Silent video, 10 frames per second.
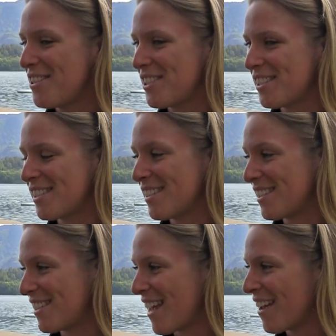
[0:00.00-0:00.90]
just as
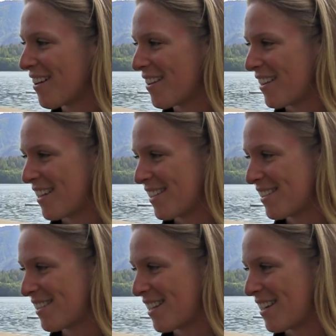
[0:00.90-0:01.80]
he's saying all
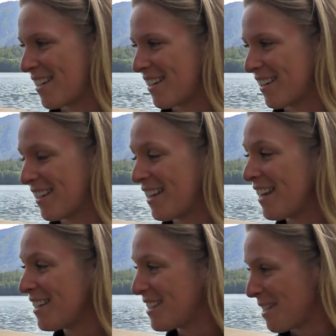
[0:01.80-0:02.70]
this, the
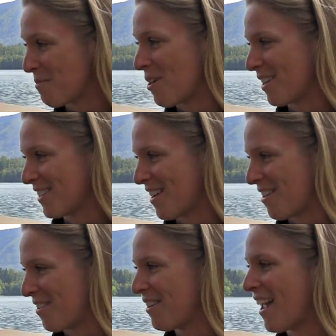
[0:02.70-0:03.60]
Canadian team walks
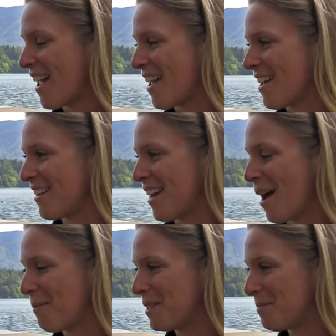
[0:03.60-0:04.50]
out, and it
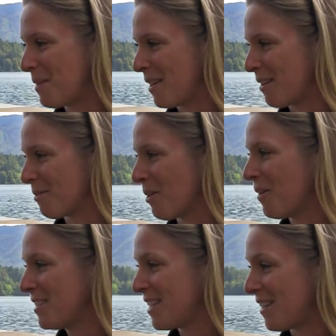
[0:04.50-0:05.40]
happened to be the
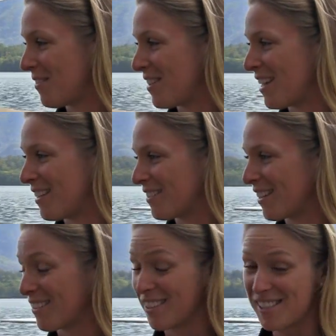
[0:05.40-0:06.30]
rowing team. And then he
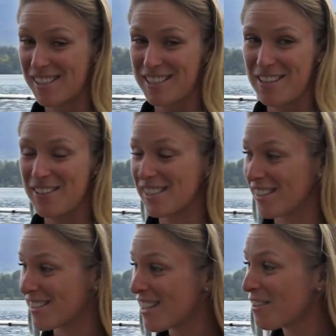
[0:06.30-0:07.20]
like looks at the TV. He's
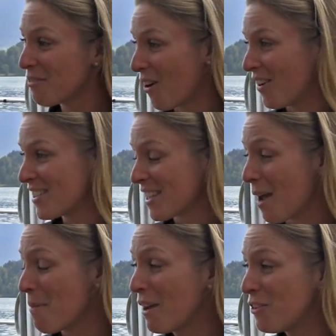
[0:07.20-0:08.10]
like, "See, rowing." He's
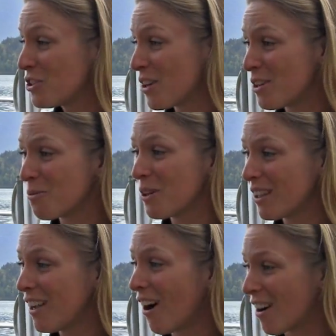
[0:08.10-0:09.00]
like, "I bet if you trained
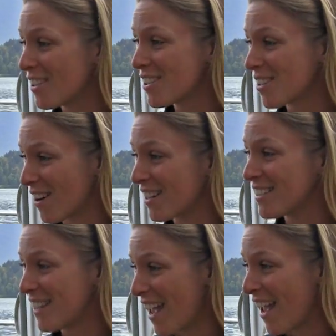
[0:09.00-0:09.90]
really hard
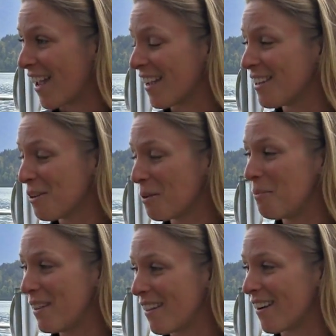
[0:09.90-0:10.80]
starting today, you
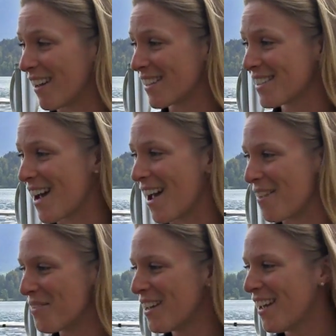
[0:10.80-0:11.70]
could be there next
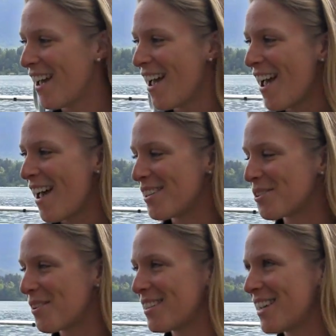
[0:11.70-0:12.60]
time."
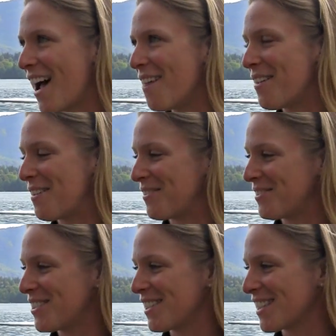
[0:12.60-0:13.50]
And so at the time,
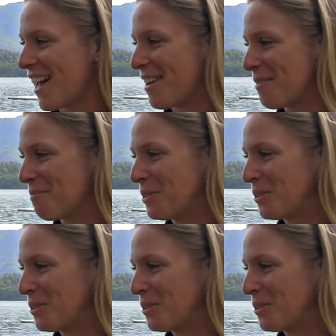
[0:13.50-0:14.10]
I just kind of